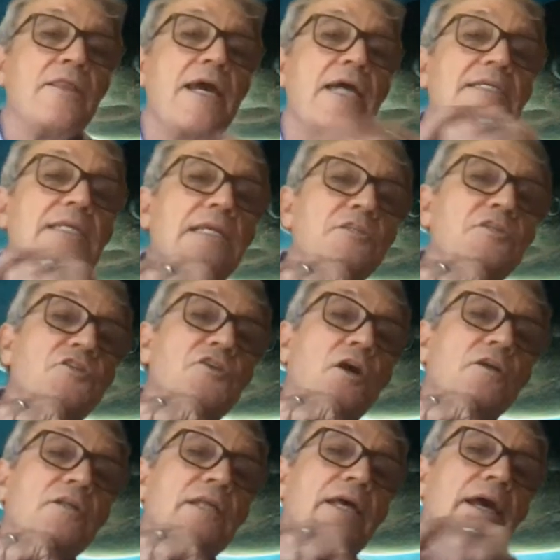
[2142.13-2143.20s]
There's a little
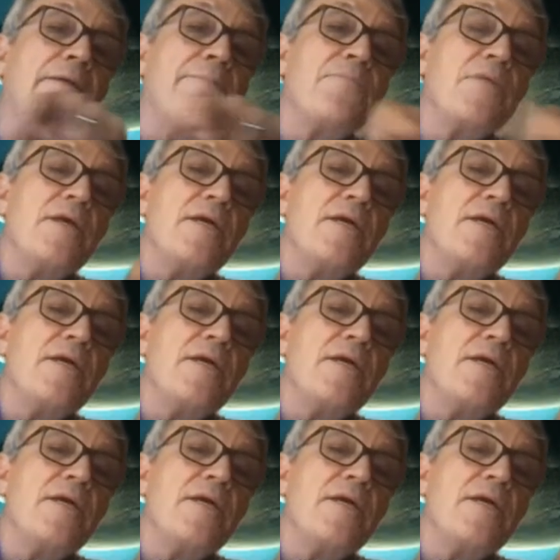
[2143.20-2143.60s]
dot there.